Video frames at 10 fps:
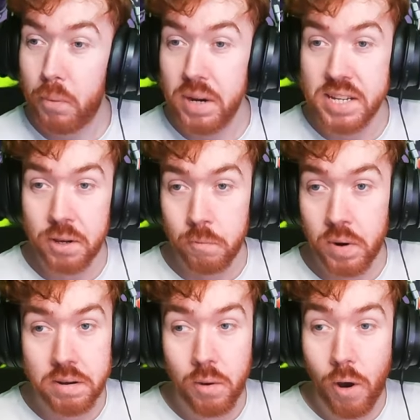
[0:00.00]
boys,
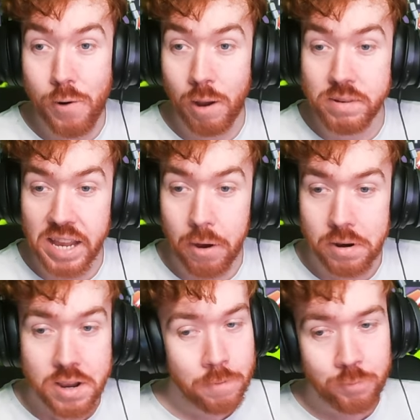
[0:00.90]
when Noelle comes out,
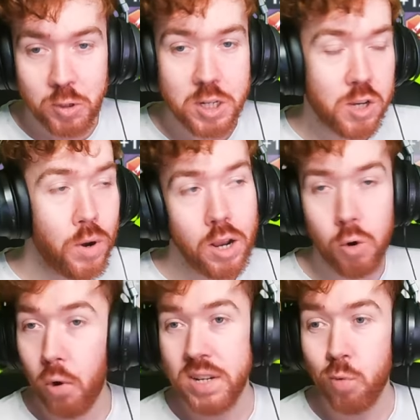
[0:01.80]
just do a little
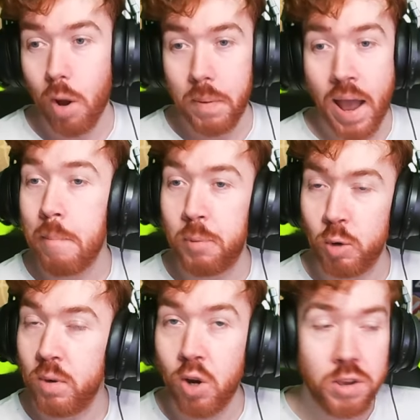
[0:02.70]
quick swap and boom,
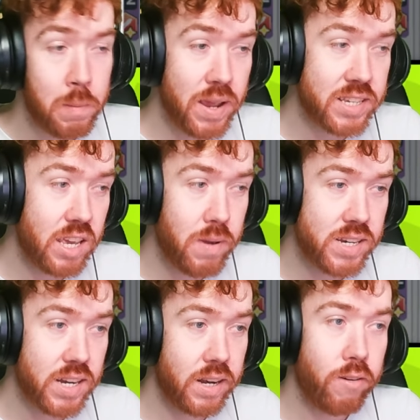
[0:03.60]
you got your best gear
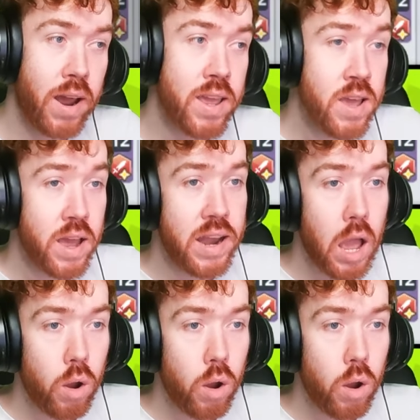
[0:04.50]
basically, right? Now, I